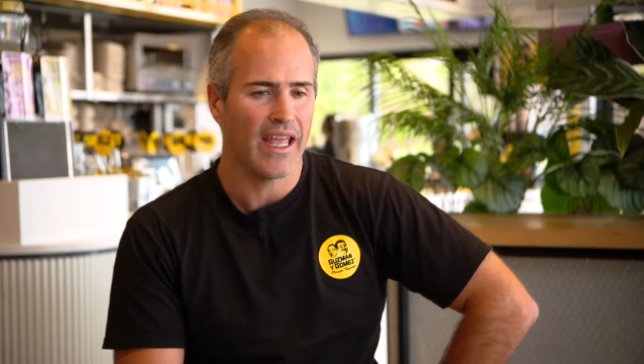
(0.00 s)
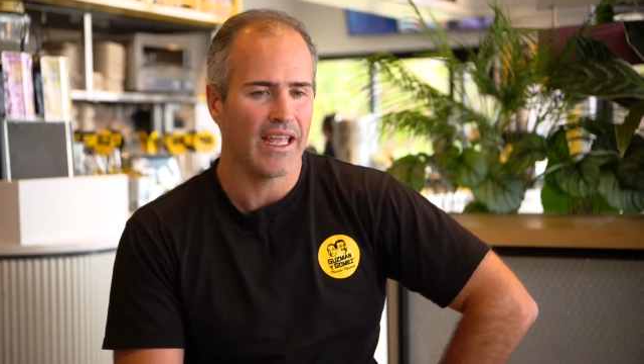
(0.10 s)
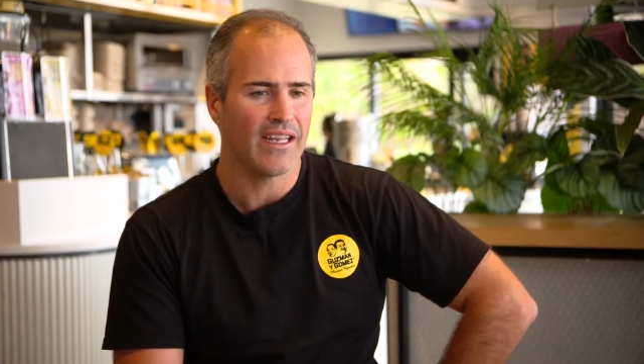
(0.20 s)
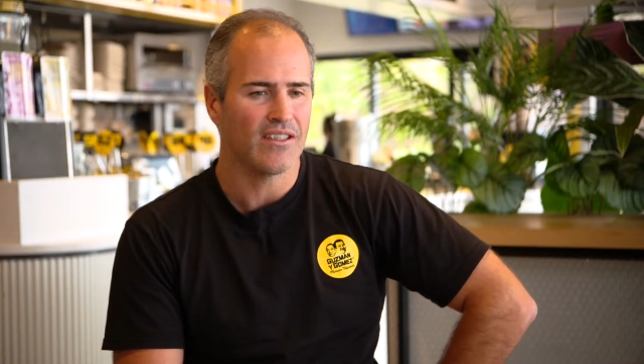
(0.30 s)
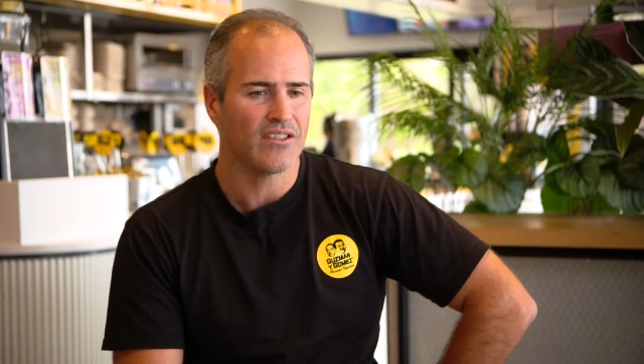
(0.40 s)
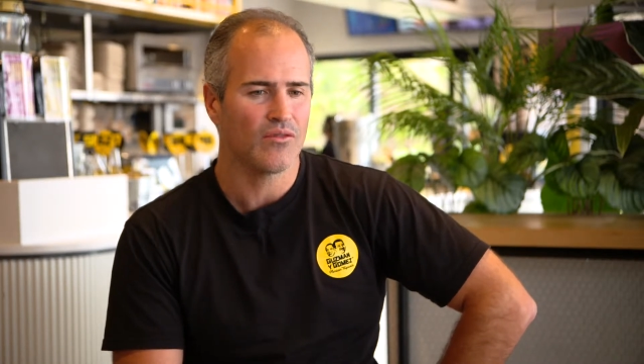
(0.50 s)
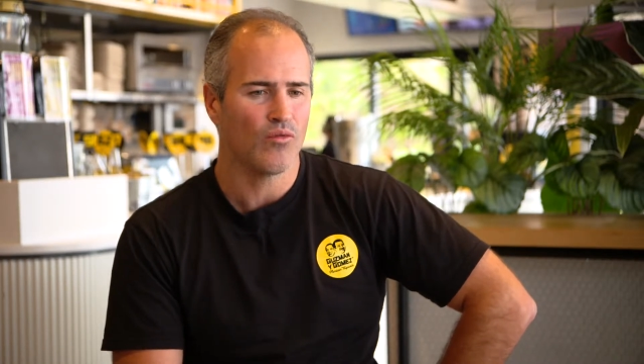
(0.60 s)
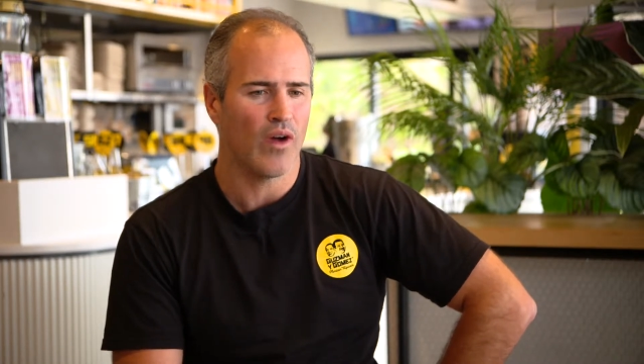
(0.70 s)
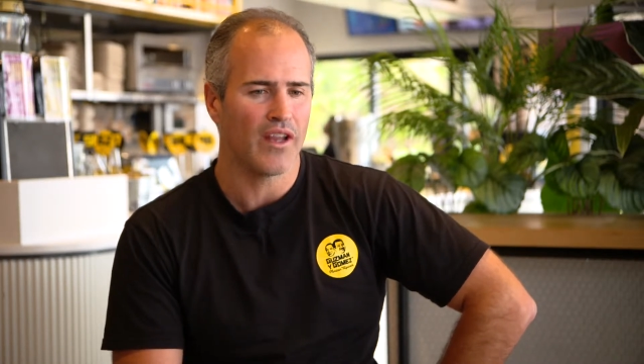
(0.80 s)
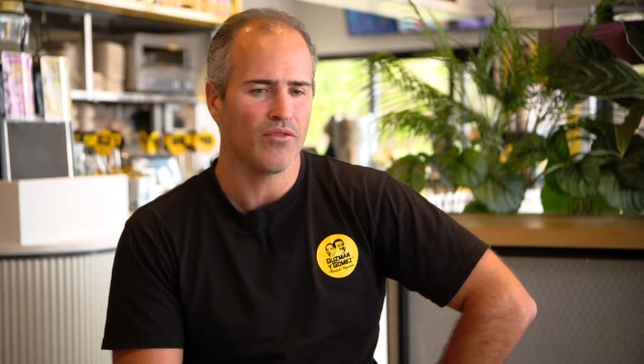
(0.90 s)
and
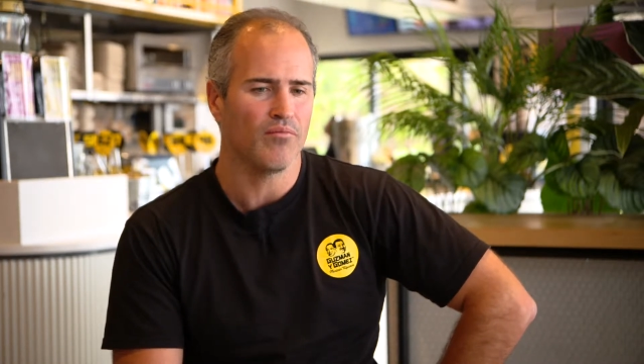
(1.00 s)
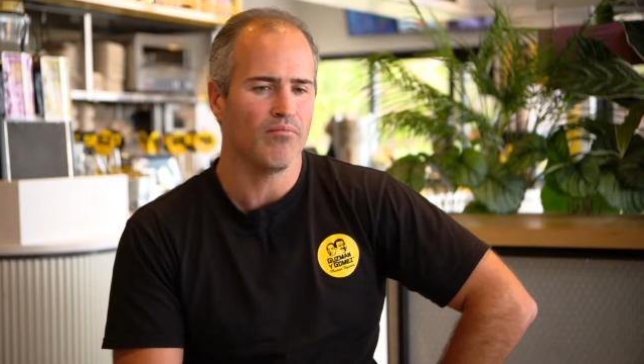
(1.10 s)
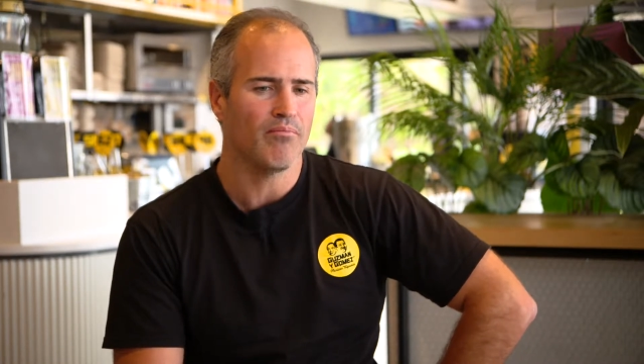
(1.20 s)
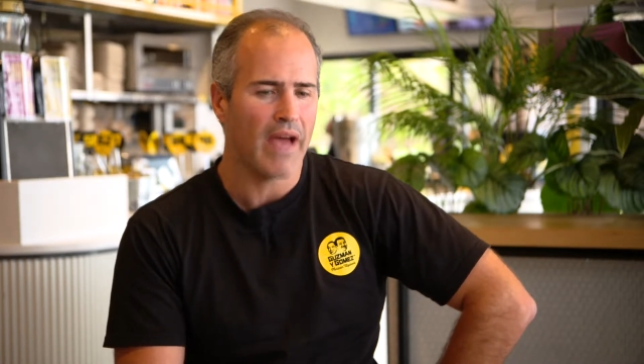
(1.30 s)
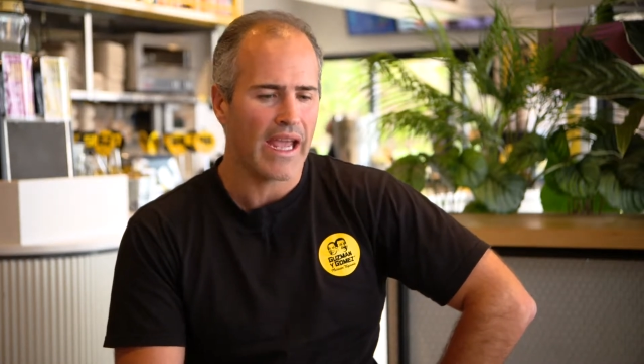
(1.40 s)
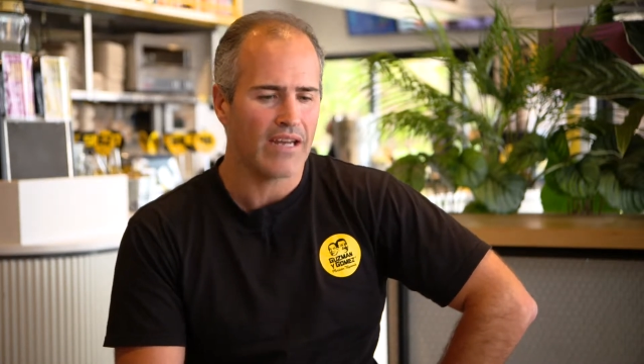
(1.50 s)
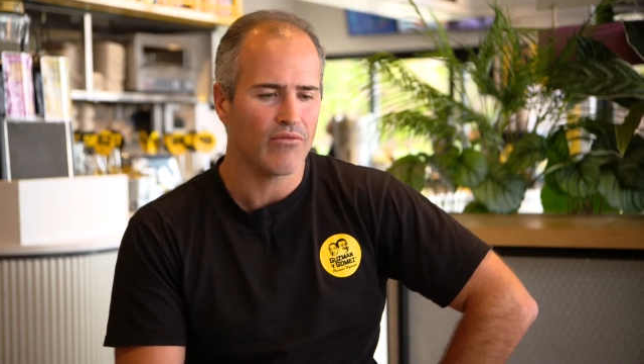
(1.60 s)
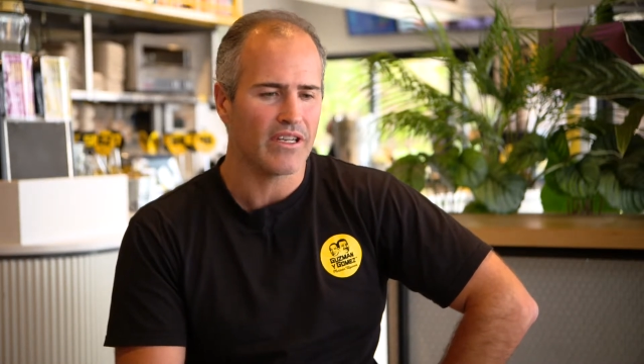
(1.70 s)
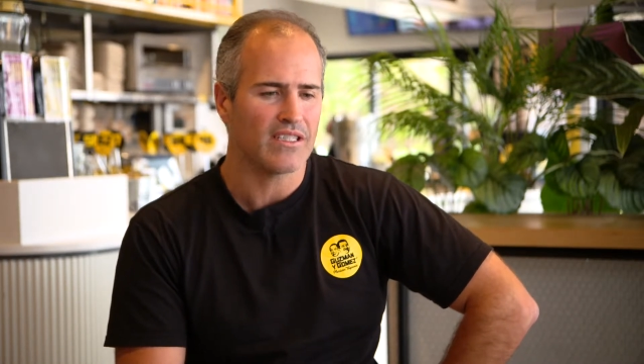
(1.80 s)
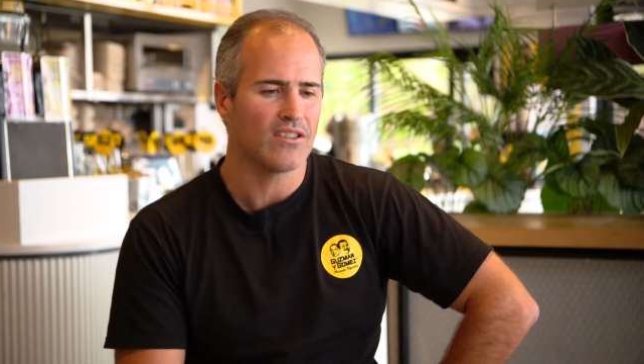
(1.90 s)
one of the
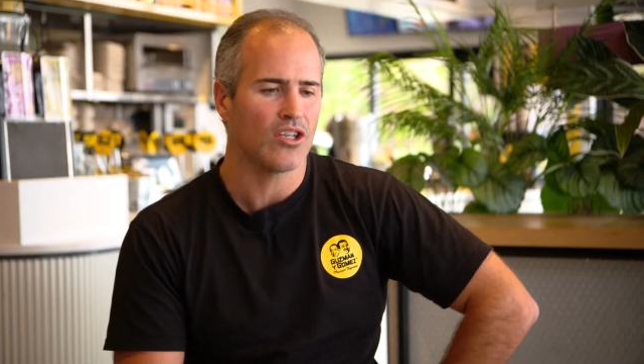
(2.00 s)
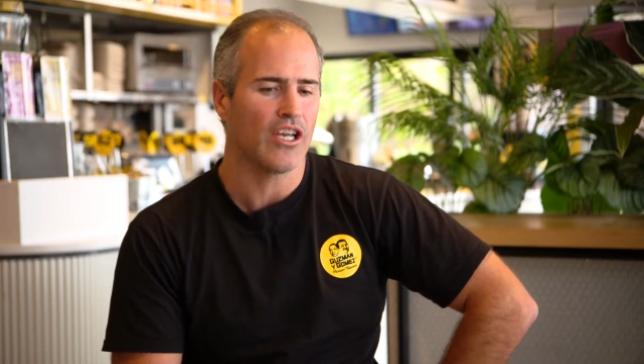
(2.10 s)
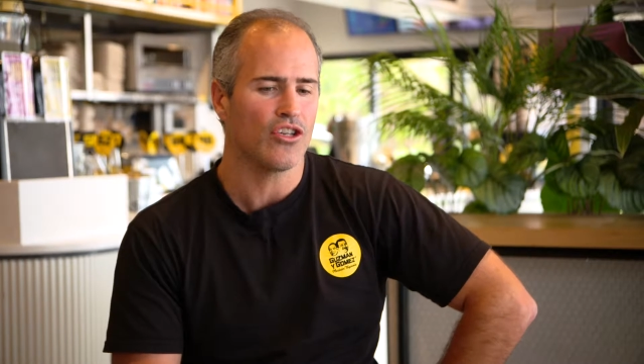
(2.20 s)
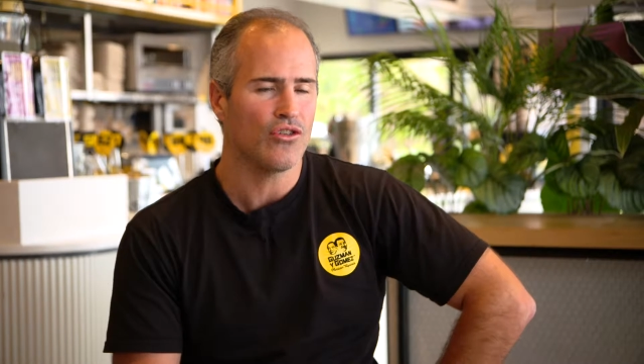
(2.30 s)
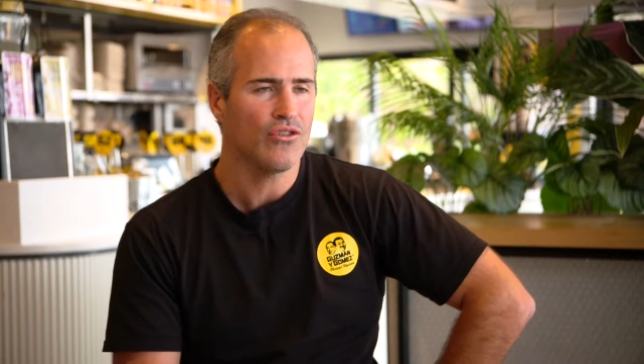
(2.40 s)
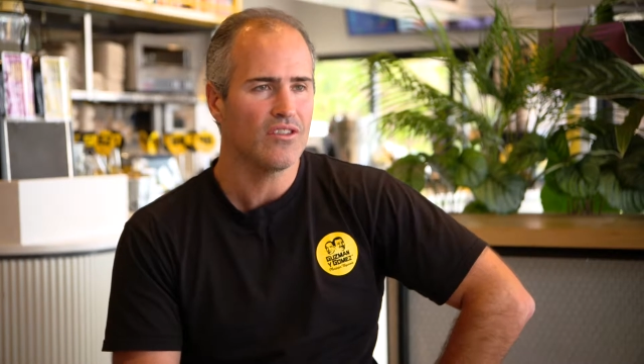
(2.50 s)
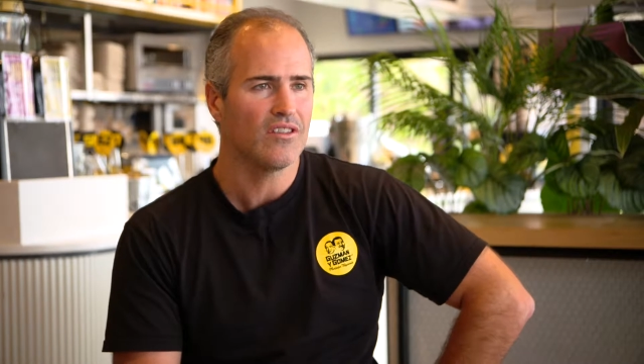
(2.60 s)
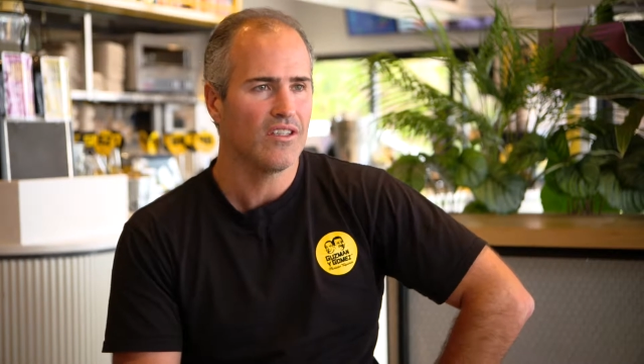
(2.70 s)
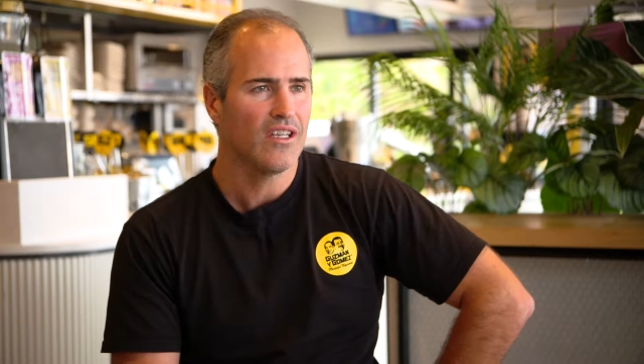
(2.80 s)
main reasons I use